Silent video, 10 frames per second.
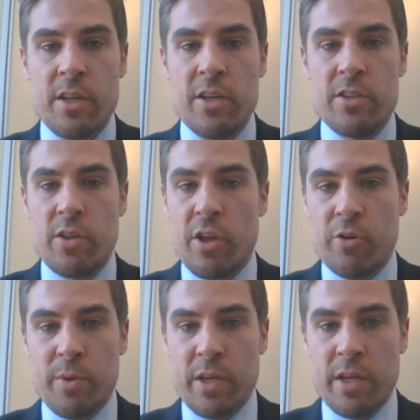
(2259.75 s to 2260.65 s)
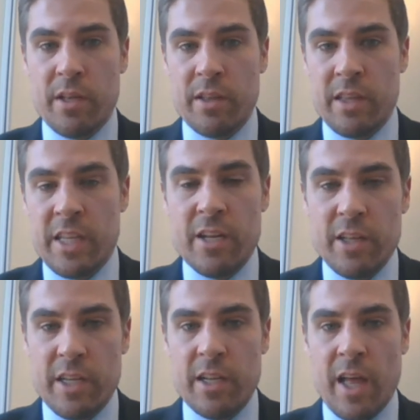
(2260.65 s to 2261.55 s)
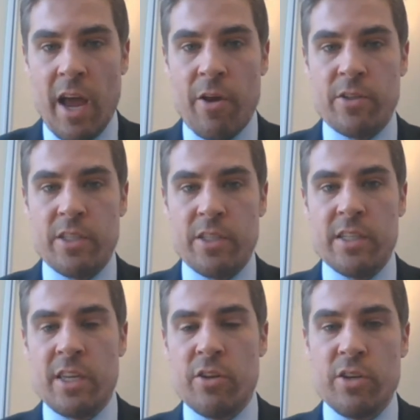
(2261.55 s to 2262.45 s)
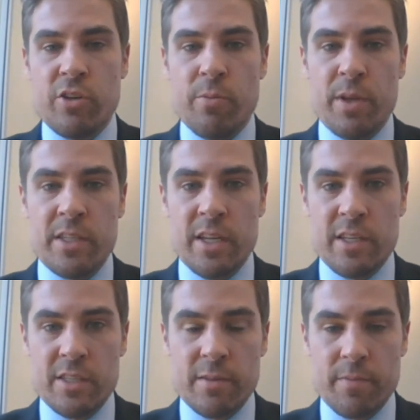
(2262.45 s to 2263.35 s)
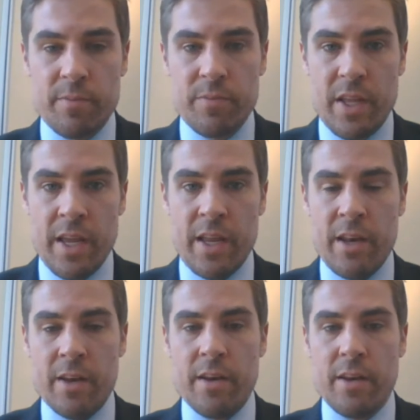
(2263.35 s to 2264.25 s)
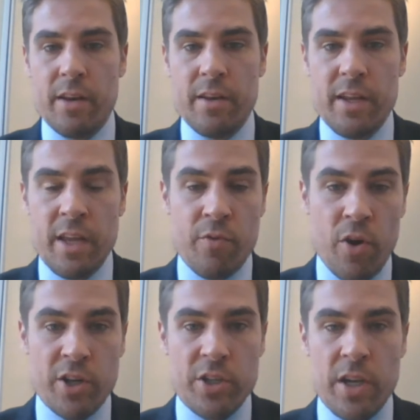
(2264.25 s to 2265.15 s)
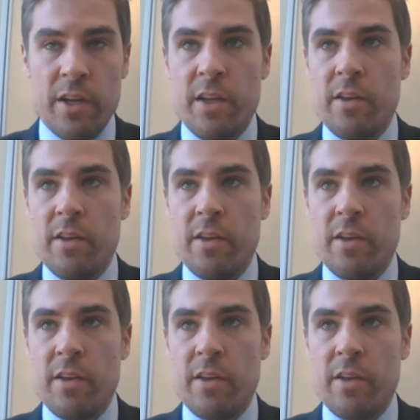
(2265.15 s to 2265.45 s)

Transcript: So they would be legally allowed to continue to do business in Russia.